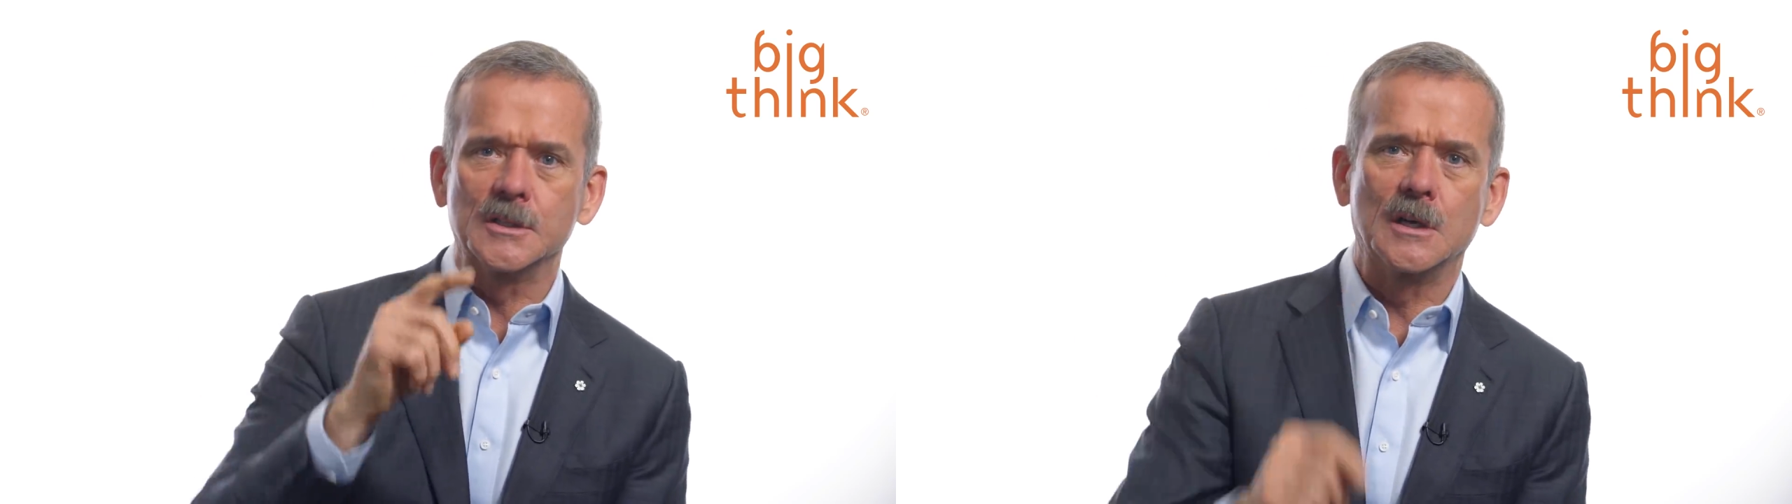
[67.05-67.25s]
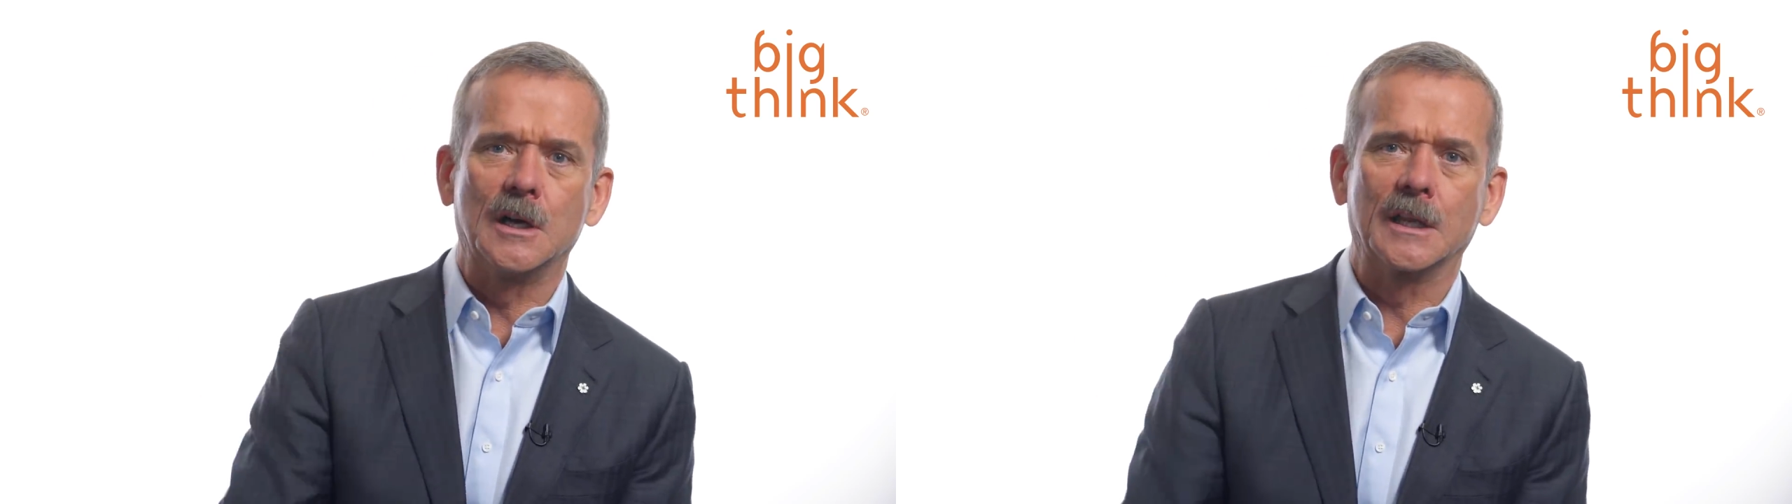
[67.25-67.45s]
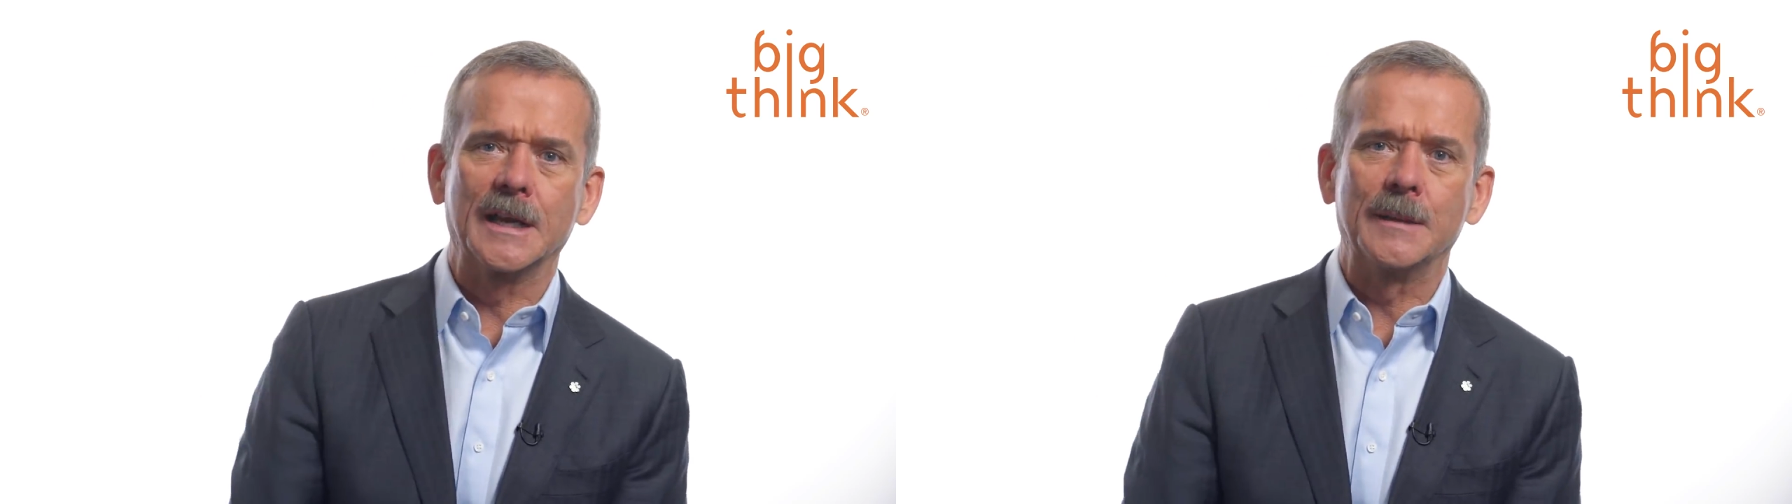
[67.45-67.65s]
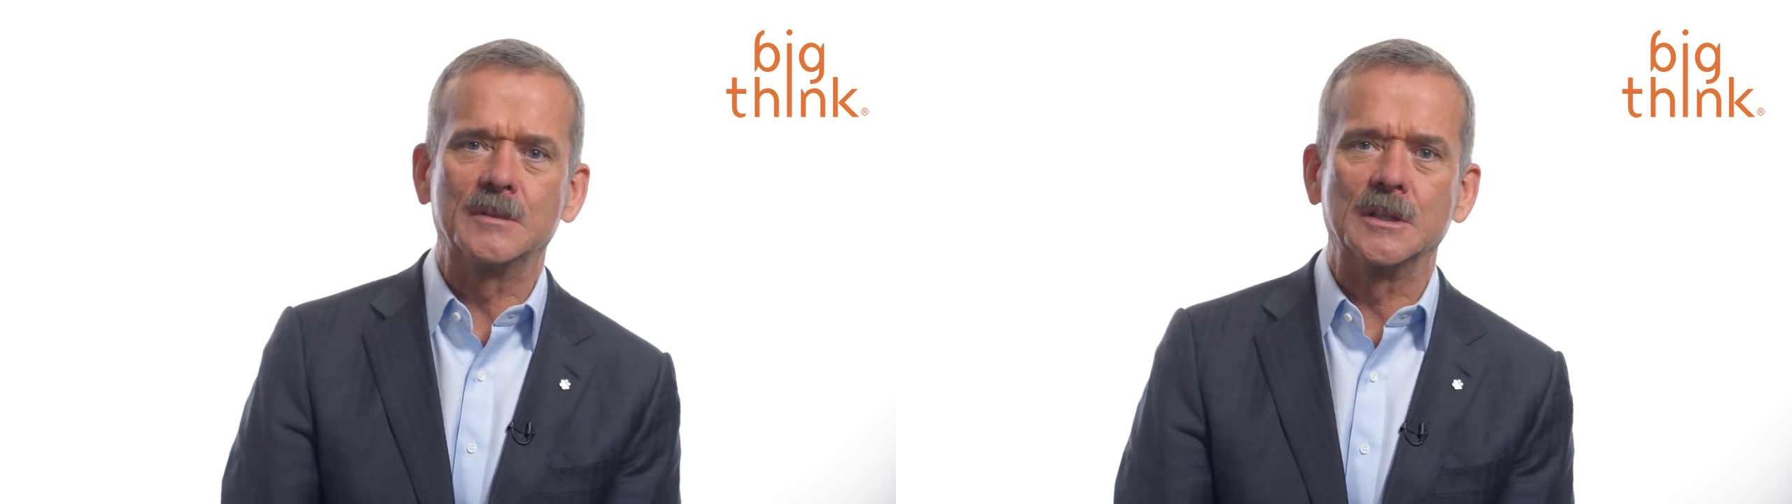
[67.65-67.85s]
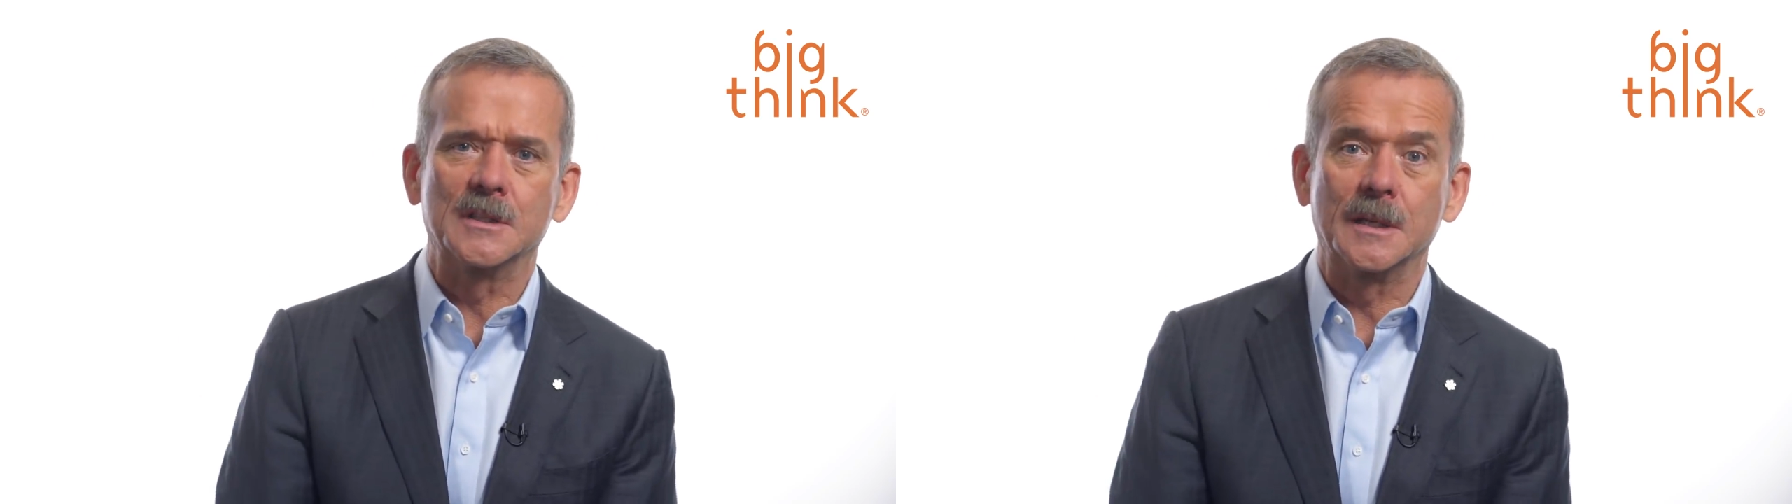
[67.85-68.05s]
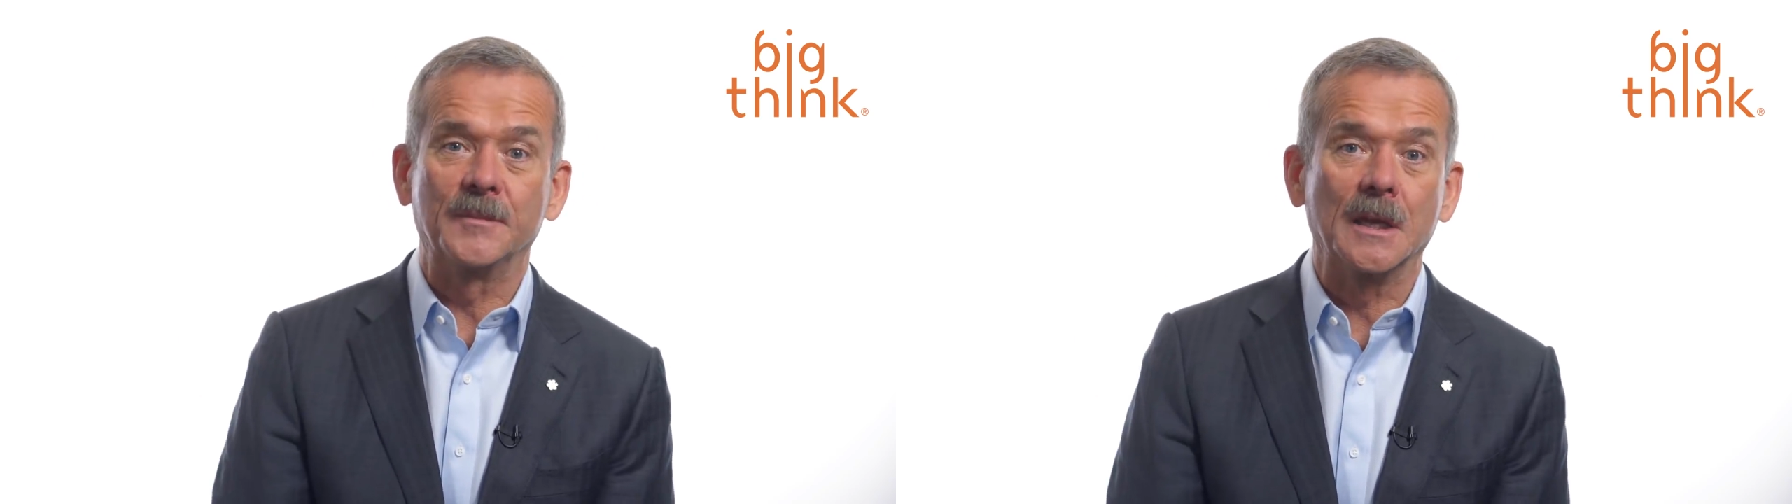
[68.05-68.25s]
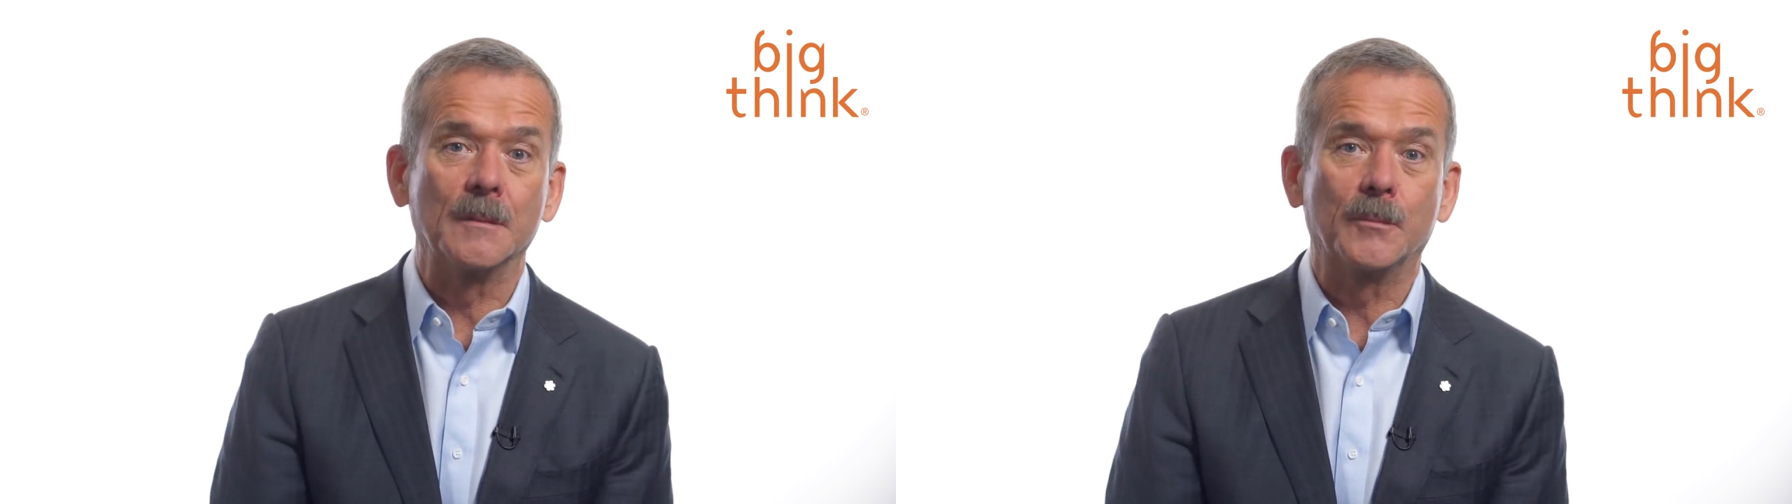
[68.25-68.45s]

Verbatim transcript: is calling up to something